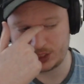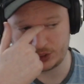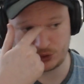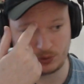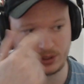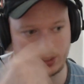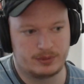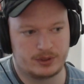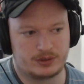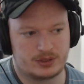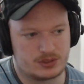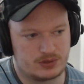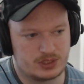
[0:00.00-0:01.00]
short about
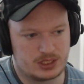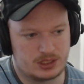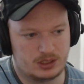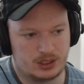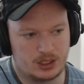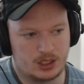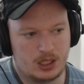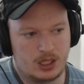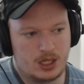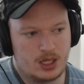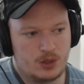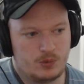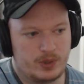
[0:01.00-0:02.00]
this recently,
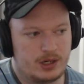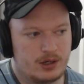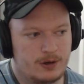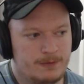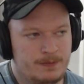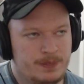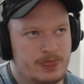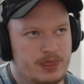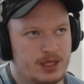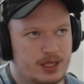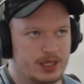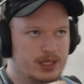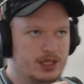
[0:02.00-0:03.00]
where
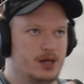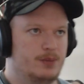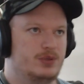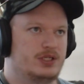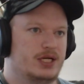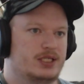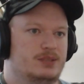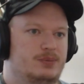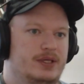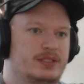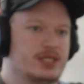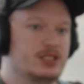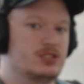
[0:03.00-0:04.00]
a unprotected
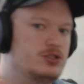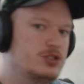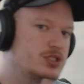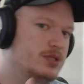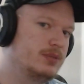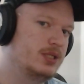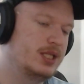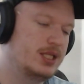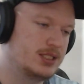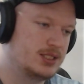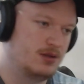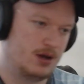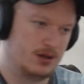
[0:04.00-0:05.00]
piece isn't just something
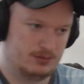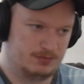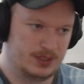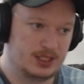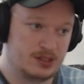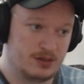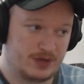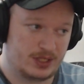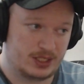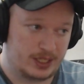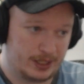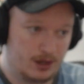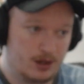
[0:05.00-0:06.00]
that's not being
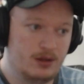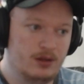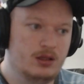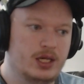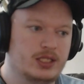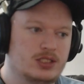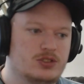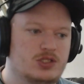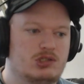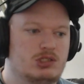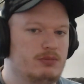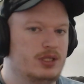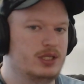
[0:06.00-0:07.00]
defended at all, it's also
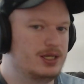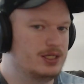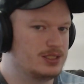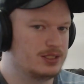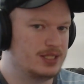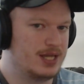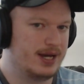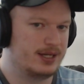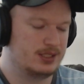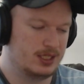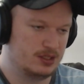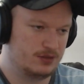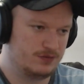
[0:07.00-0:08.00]
something that is attacked
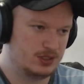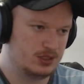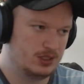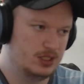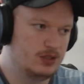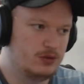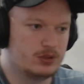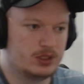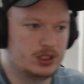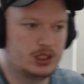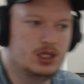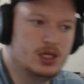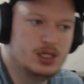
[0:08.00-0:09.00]
and defended
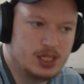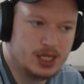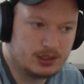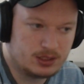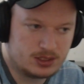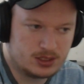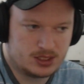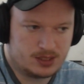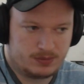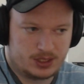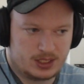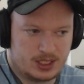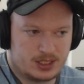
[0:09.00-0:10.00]
equally. And this is
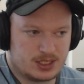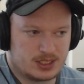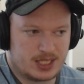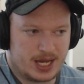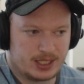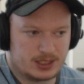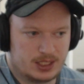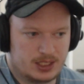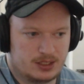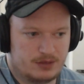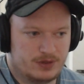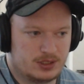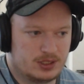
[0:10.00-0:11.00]
something that is attacked and
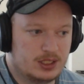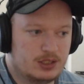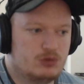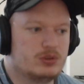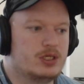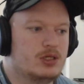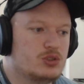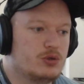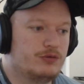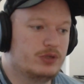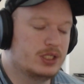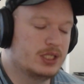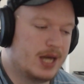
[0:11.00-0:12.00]
defended equally. So if
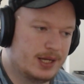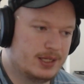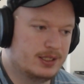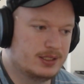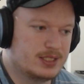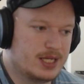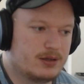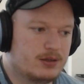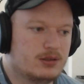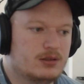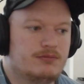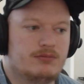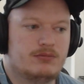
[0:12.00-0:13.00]
we can add an
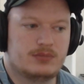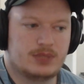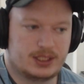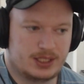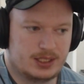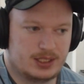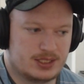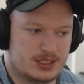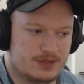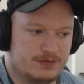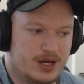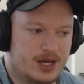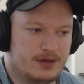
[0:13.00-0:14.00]
attacker, like knight takes
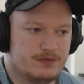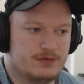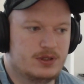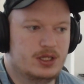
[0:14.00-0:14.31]
c5,